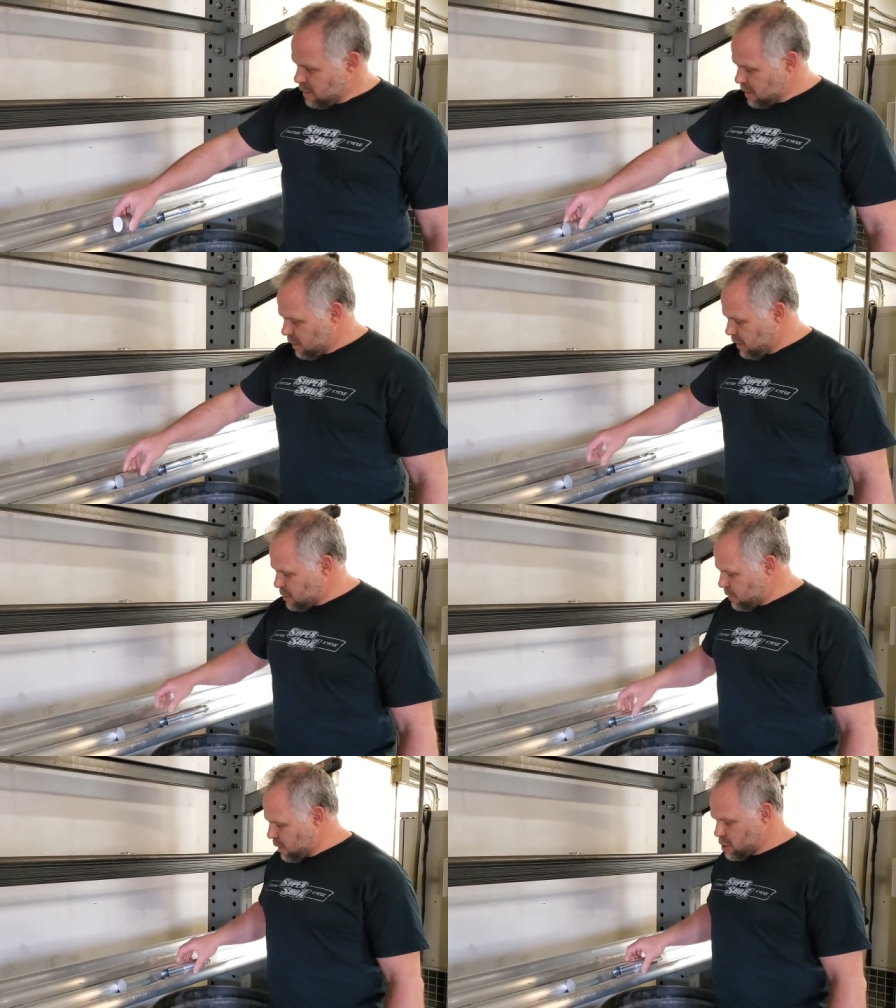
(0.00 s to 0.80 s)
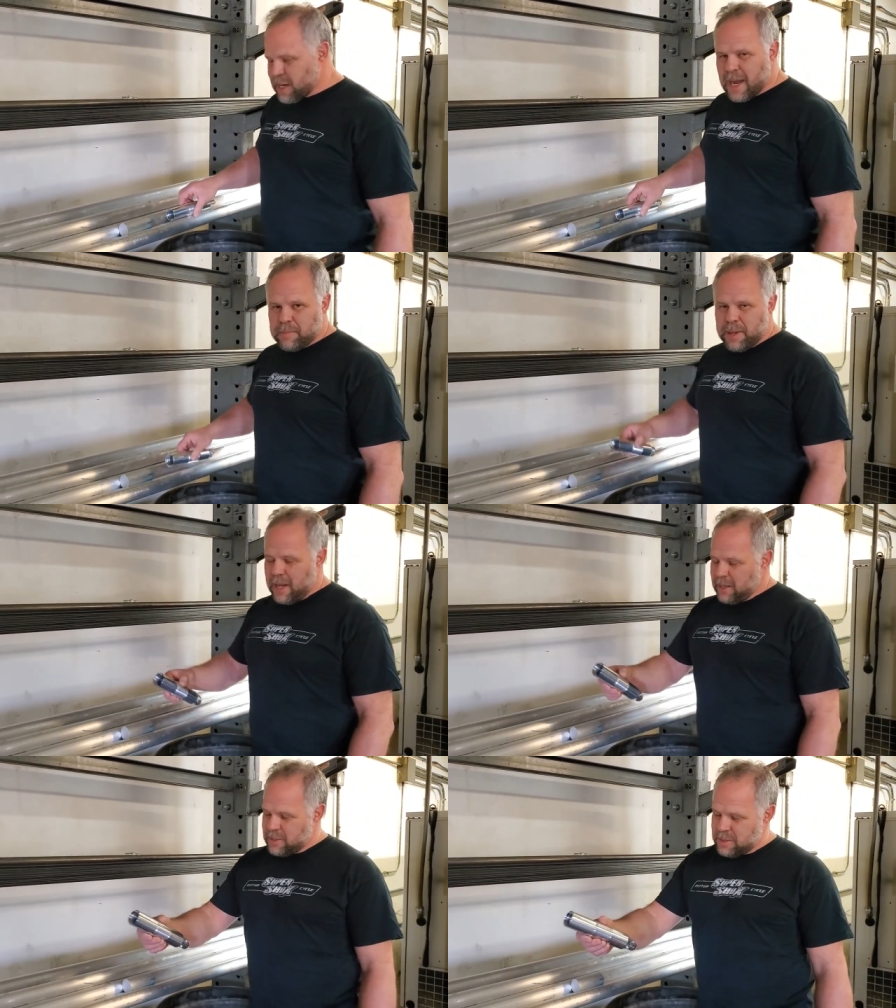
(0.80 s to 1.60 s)
And these make shock
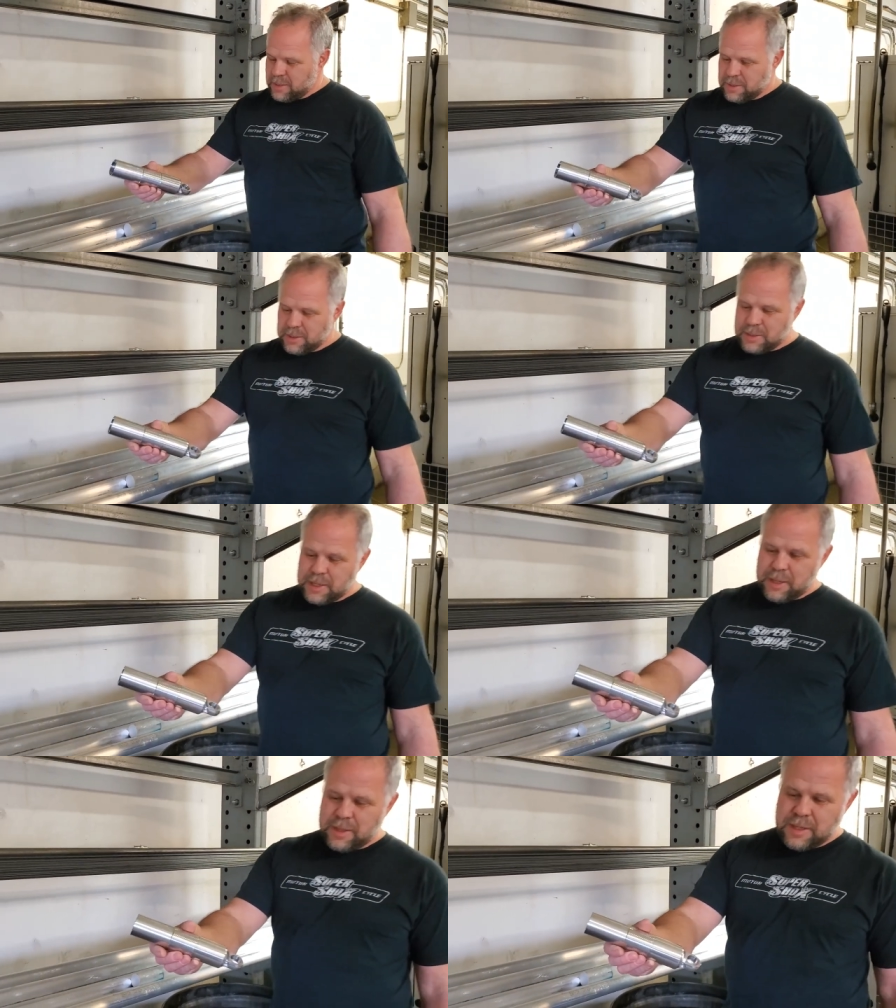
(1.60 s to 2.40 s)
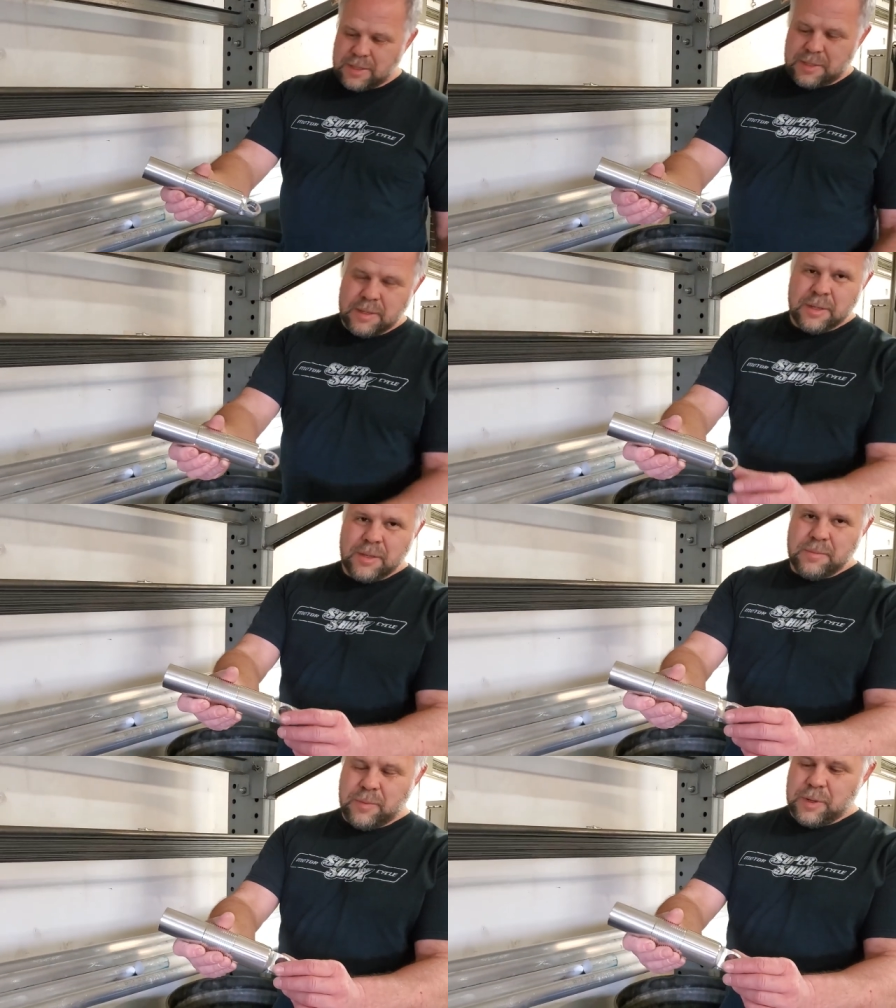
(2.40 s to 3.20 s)
bodies, just like this.
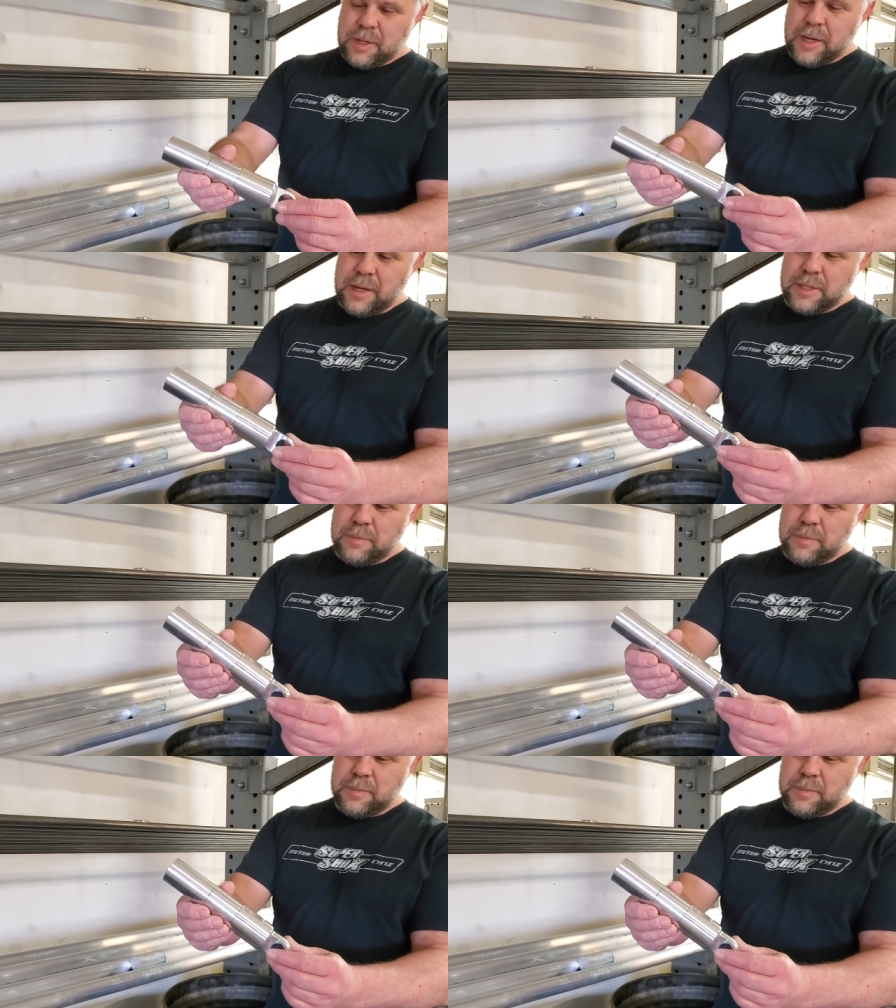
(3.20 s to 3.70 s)
When we're done, it's